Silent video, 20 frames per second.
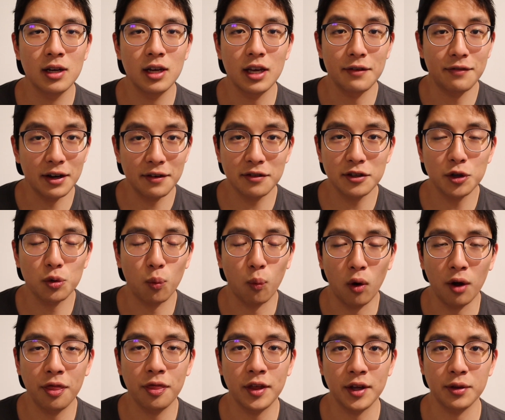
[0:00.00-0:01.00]
If I've learned
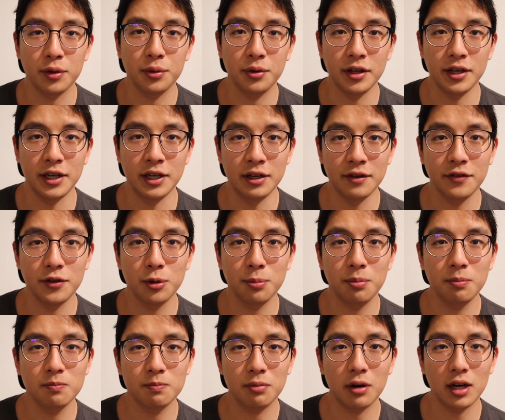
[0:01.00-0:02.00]
one thing through the interview
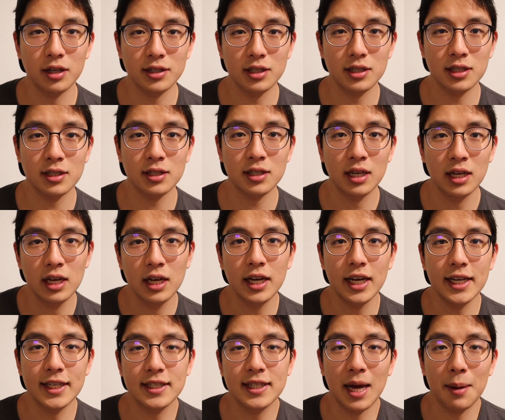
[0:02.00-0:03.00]
process,
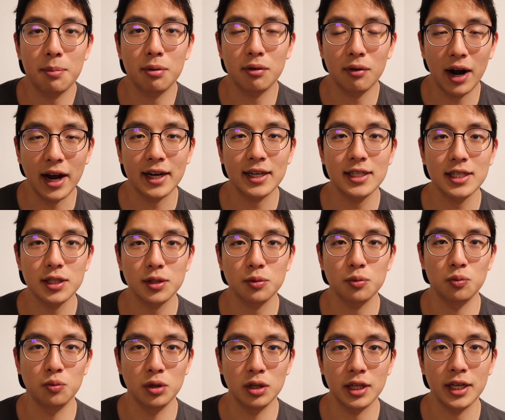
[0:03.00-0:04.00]
it's that practice
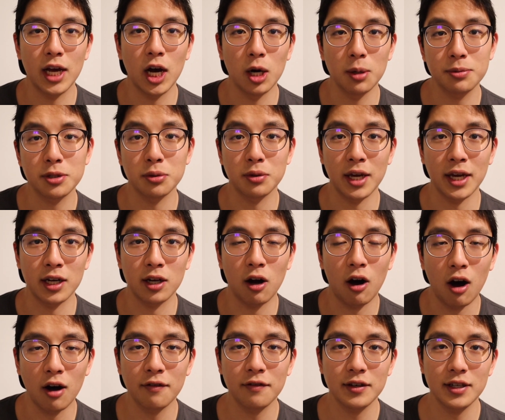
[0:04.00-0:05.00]
really helps you gain
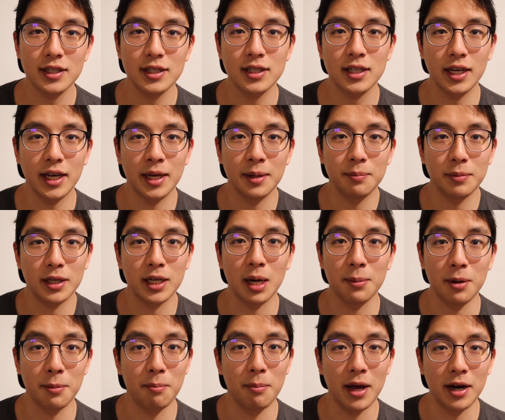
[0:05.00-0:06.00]
confidence and become
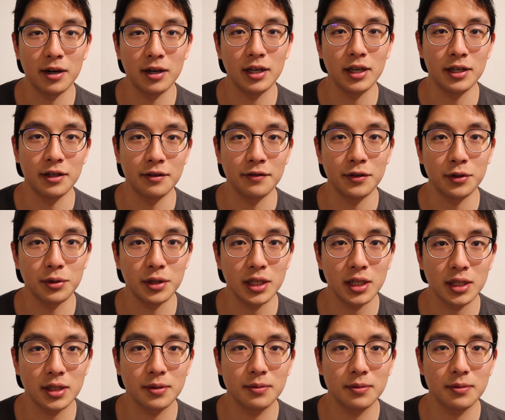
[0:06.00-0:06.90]
a better interviewee.